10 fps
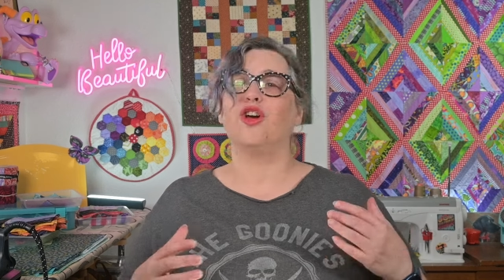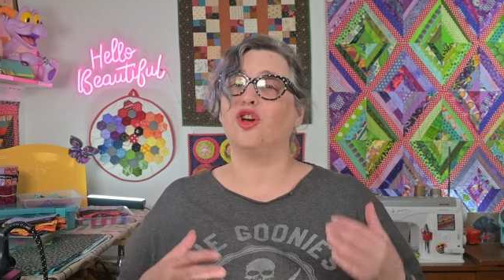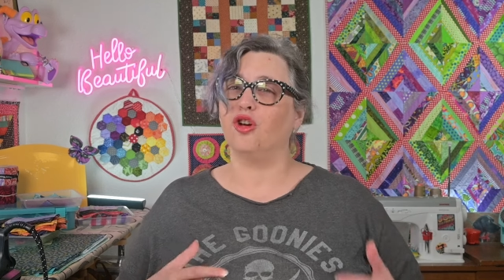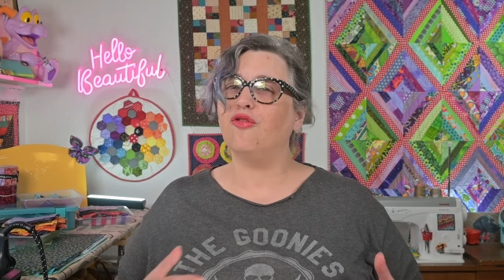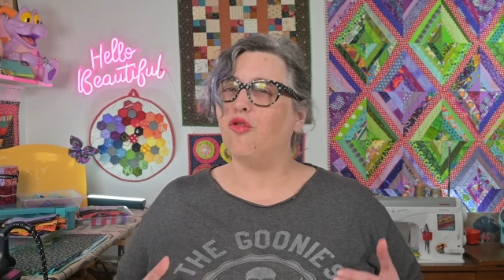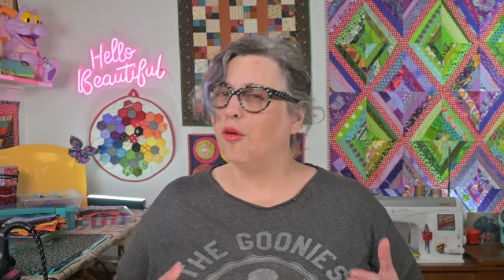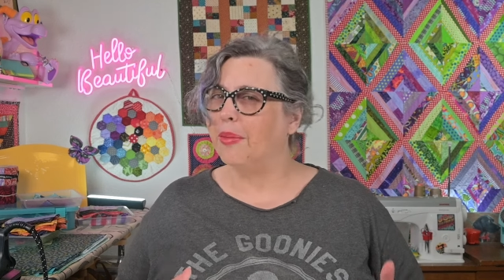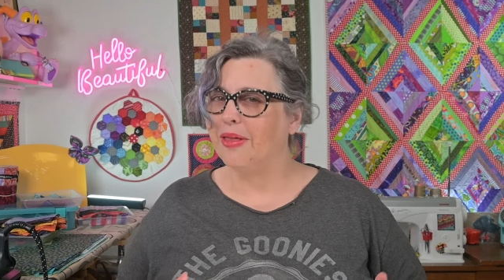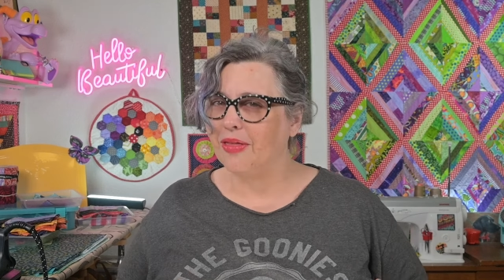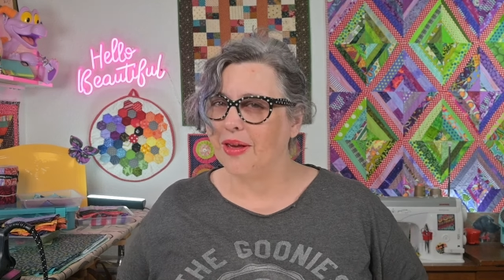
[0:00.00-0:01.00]
the good for
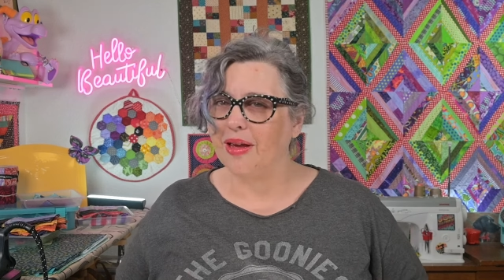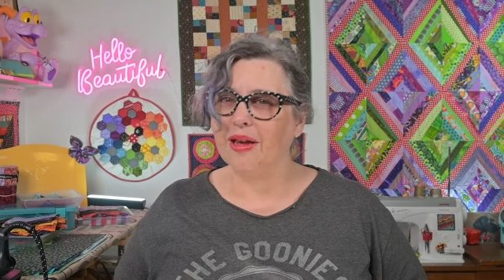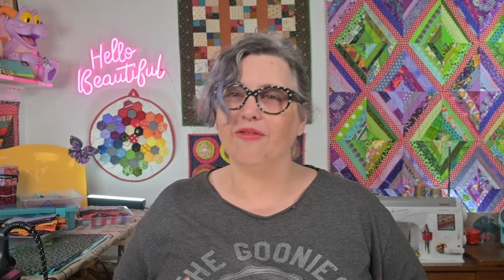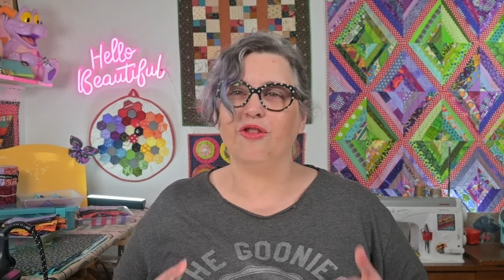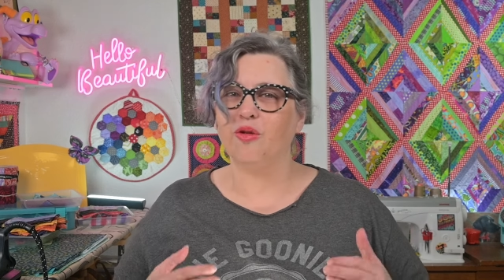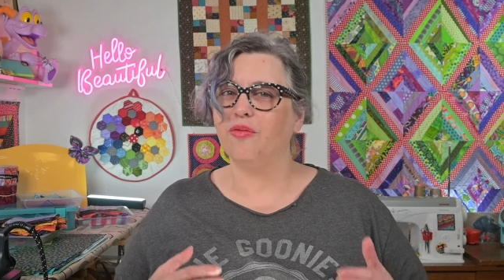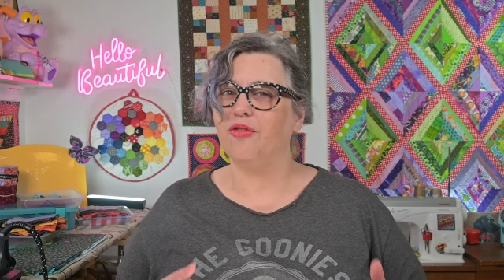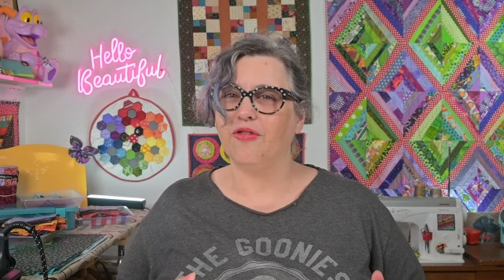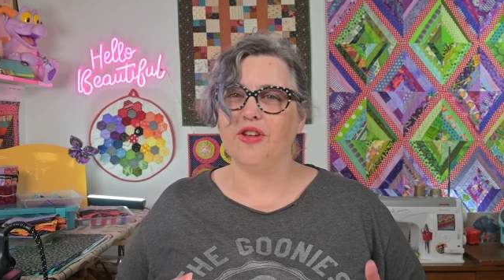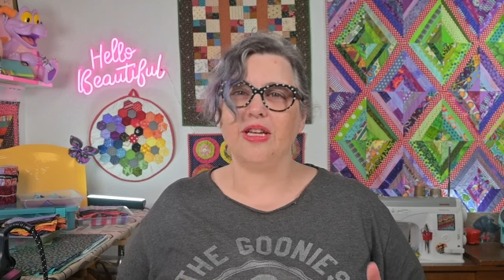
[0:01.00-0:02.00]
me thing of doing
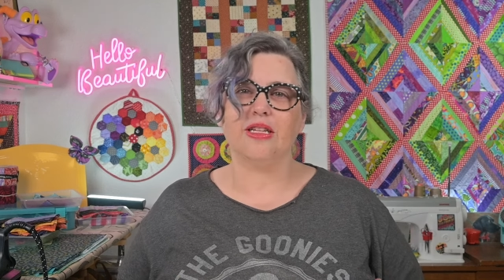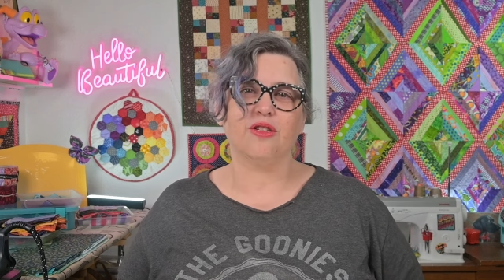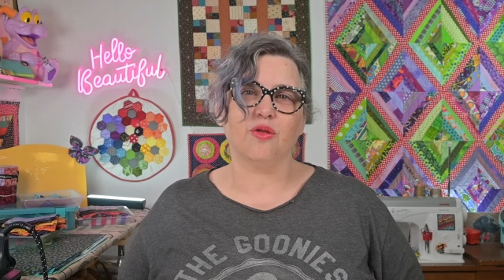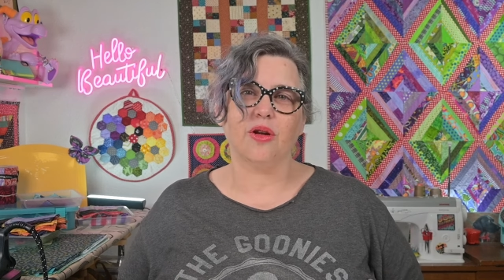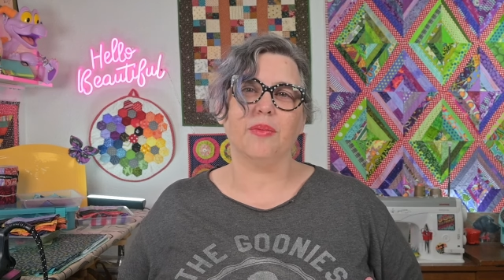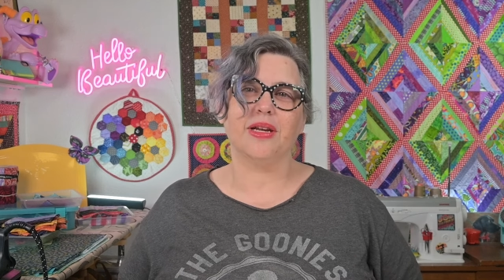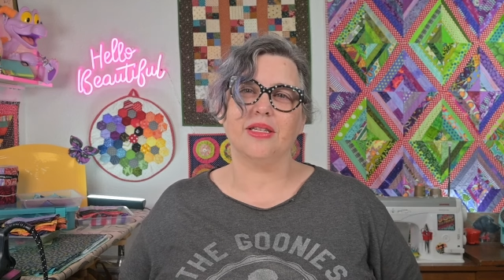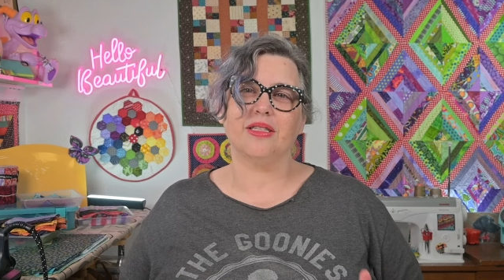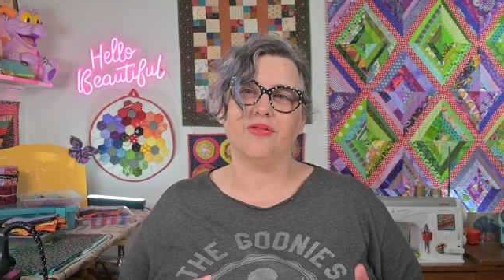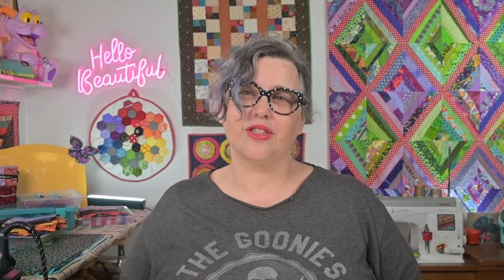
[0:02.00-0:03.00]
15 to 20
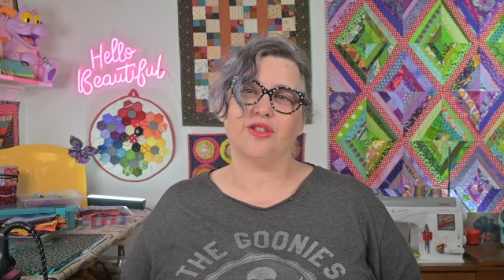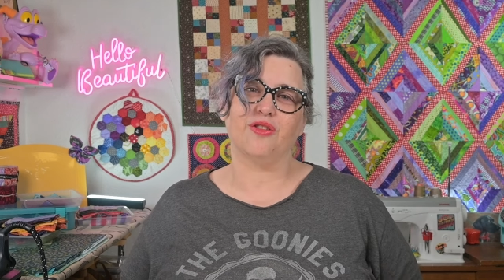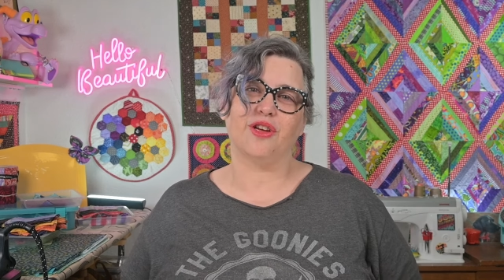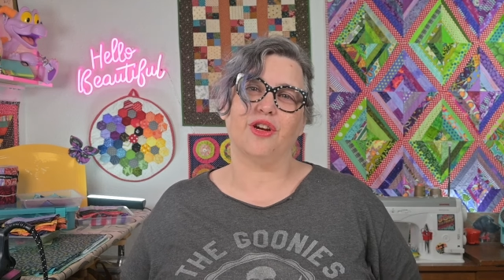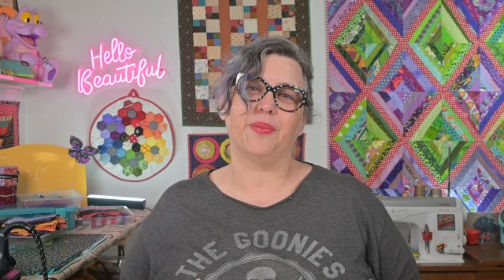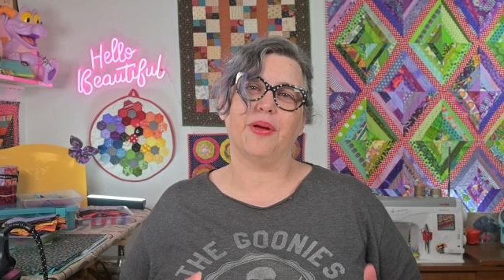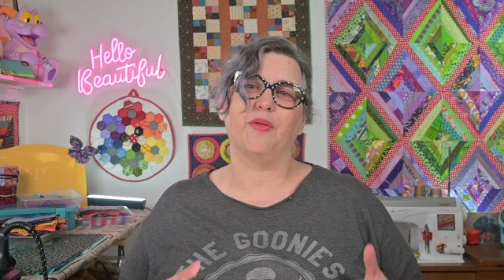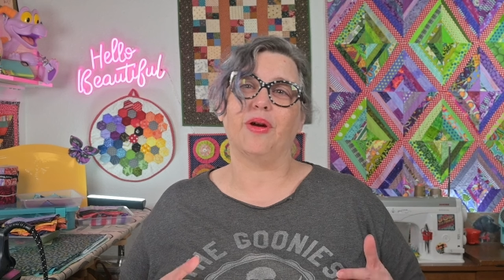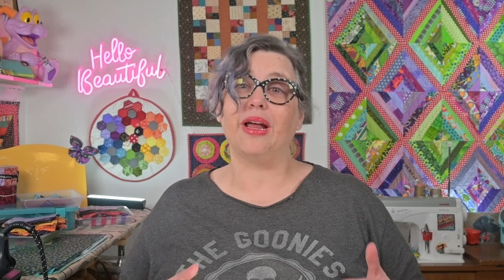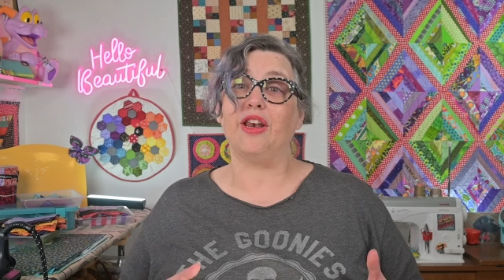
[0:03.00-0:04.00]
minutes of physical therapy
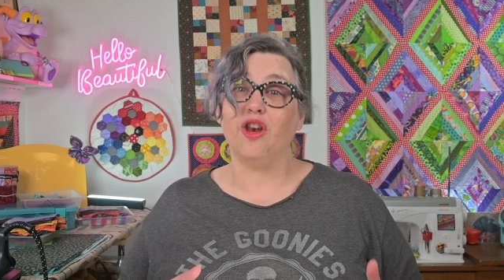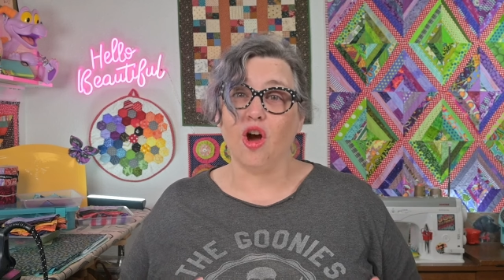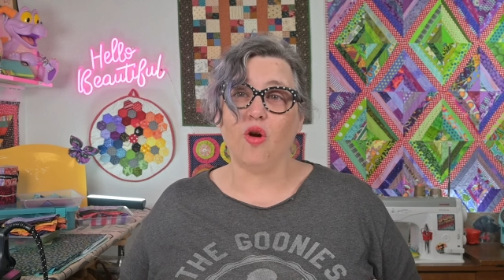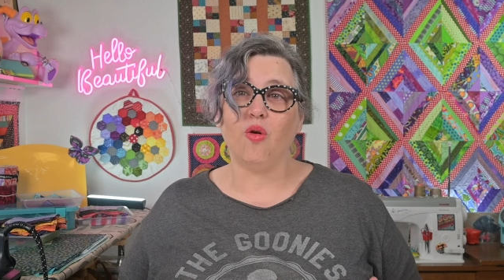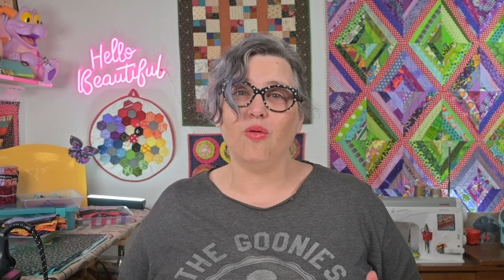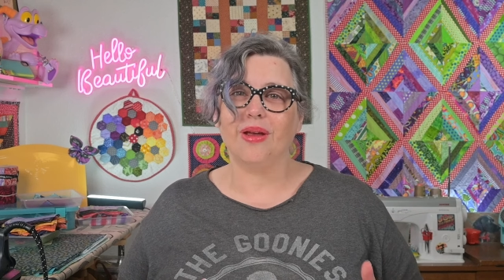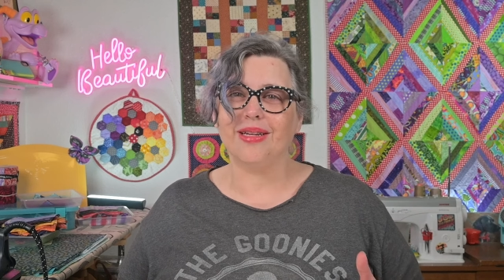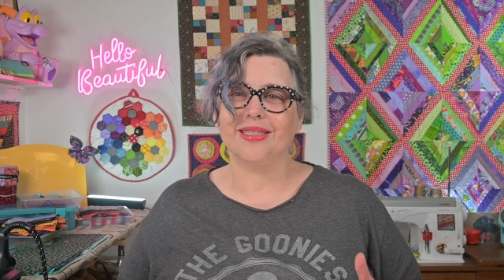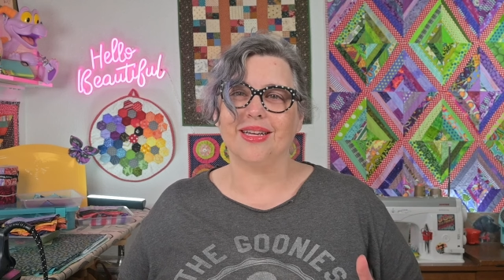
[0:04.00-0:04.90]
when I know that it's